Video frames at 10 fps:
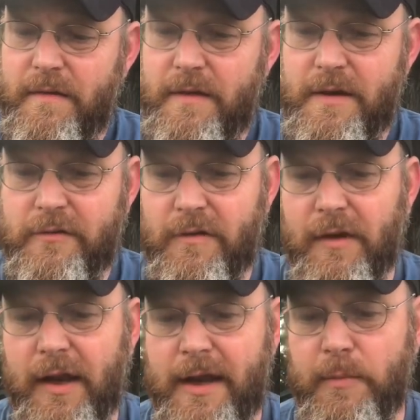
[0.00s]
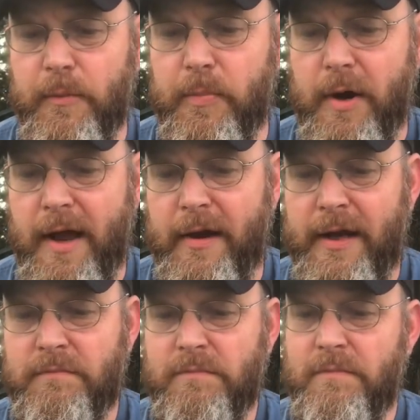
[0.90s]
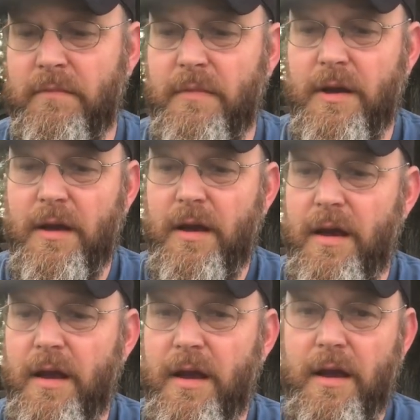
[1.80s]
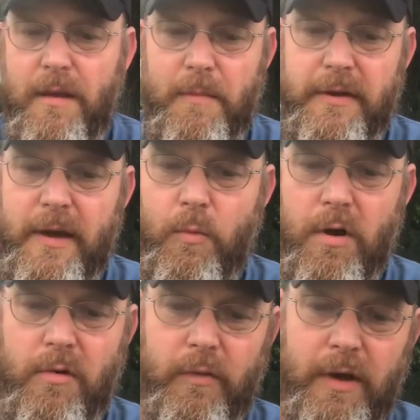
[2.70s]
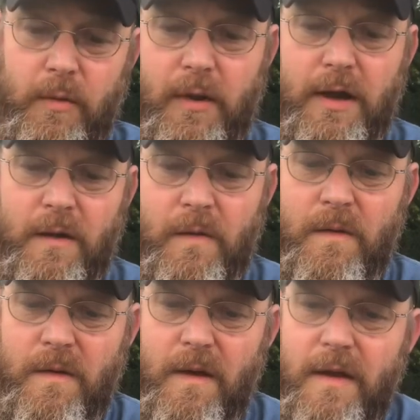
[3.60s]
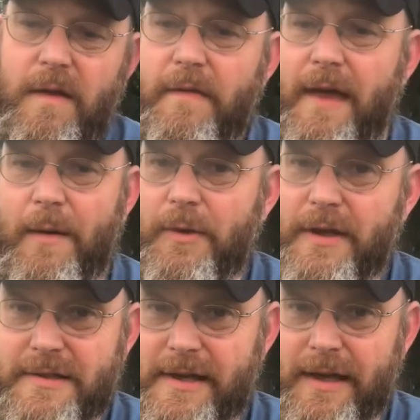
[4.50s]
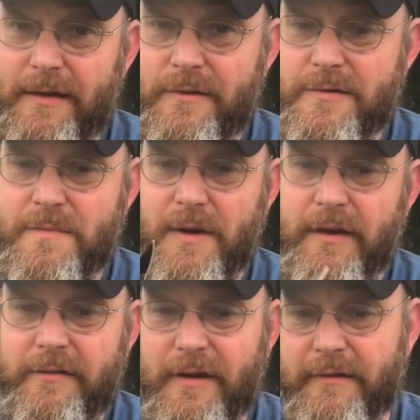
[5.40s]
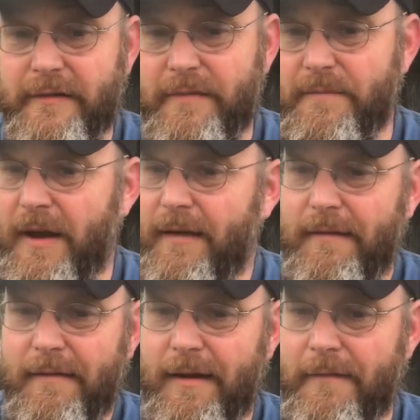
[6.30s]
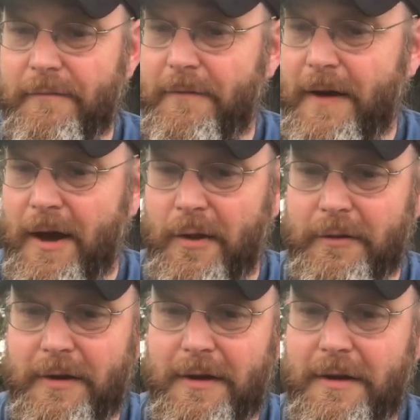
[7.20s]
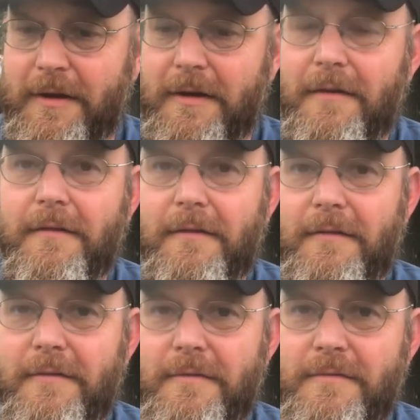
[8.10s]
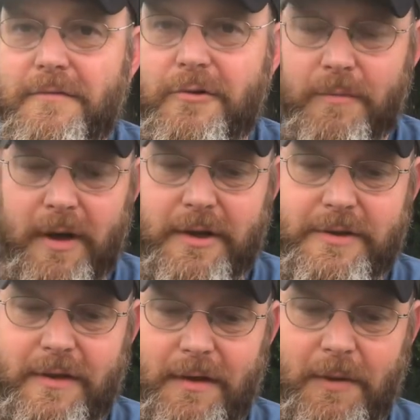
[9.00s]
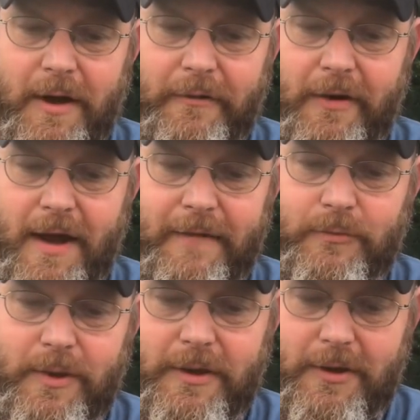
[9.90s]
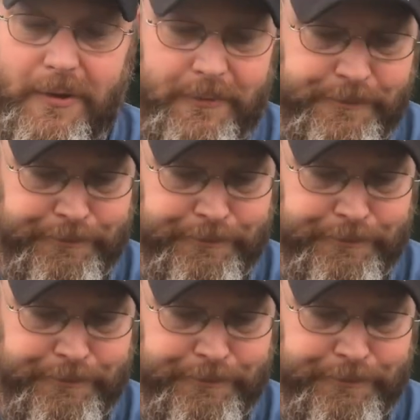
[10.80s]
These are labeled Browning, but they work really well. That one doesn't get used much. I just haven't found too much that my other knives wouldn't do.